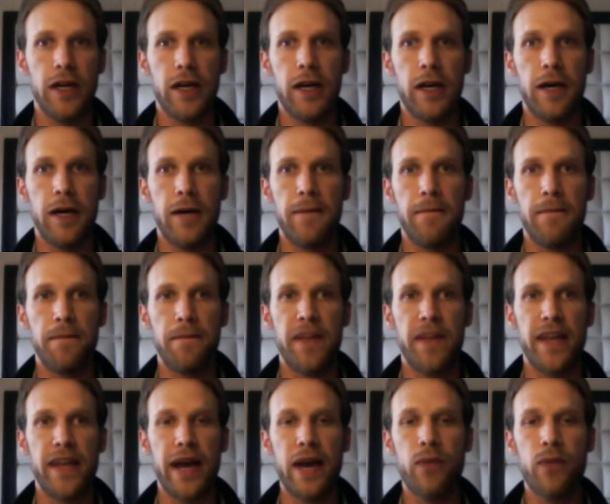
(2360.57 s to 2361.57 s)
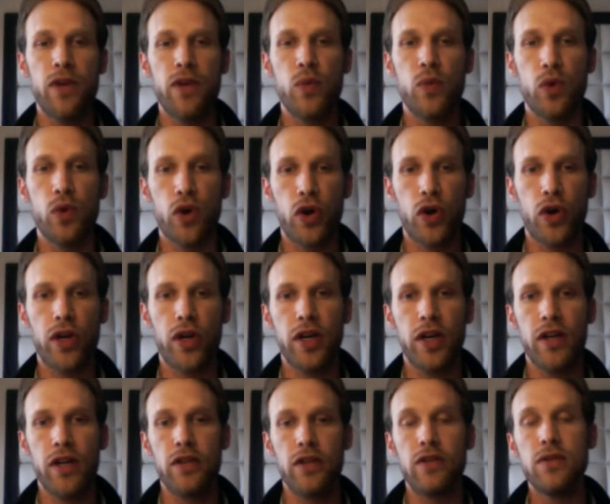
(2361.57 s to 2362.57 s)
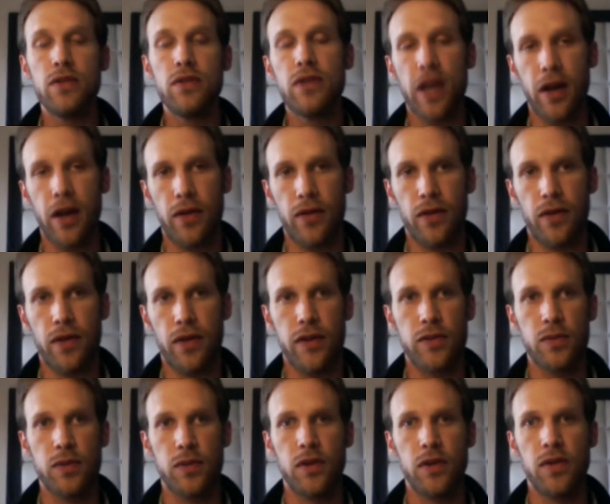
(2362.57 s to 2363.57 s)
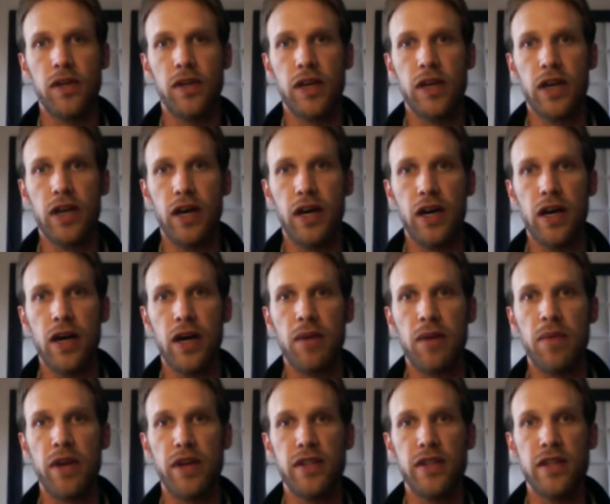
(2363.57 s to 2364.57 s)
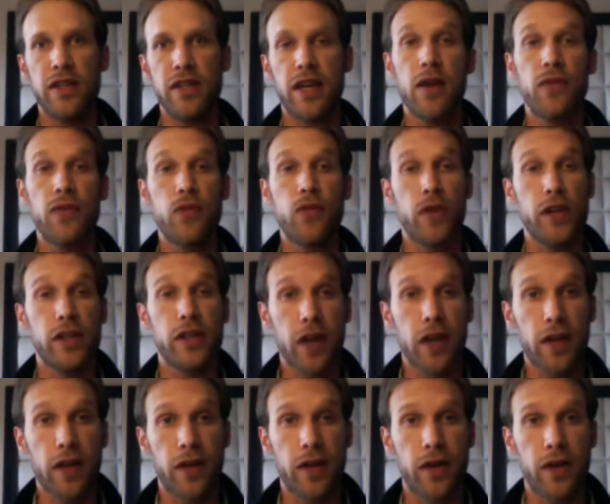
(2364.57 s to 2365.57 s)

and how we work to care for this world, and to care for each other.